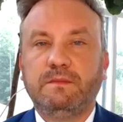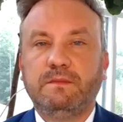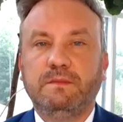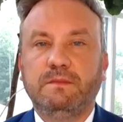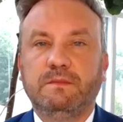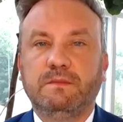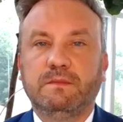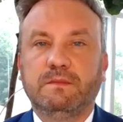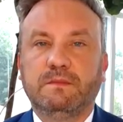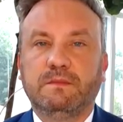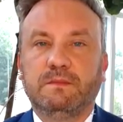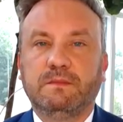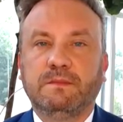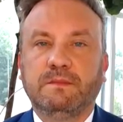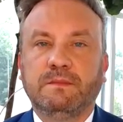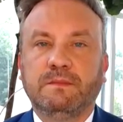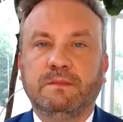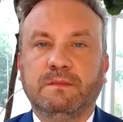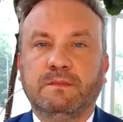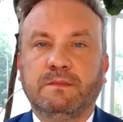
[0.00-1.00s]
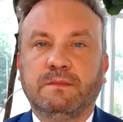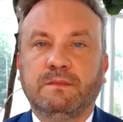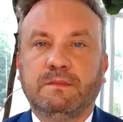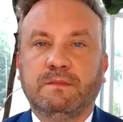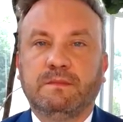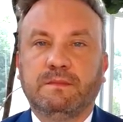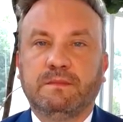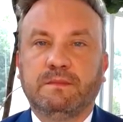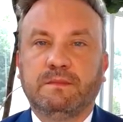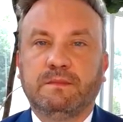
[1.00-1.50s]

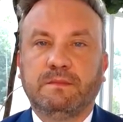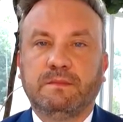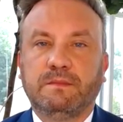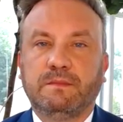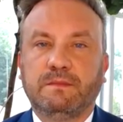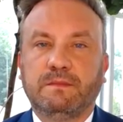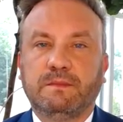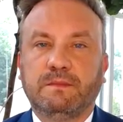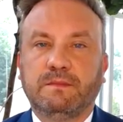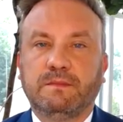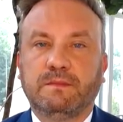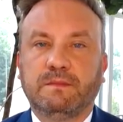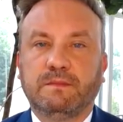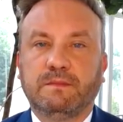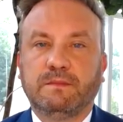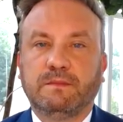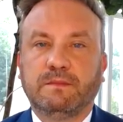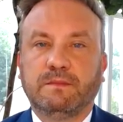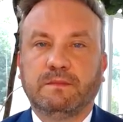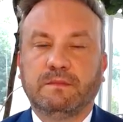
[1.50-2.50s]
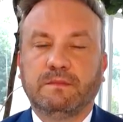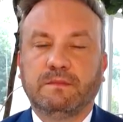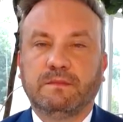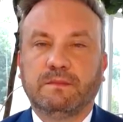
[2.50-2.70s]
The person shown says nothing.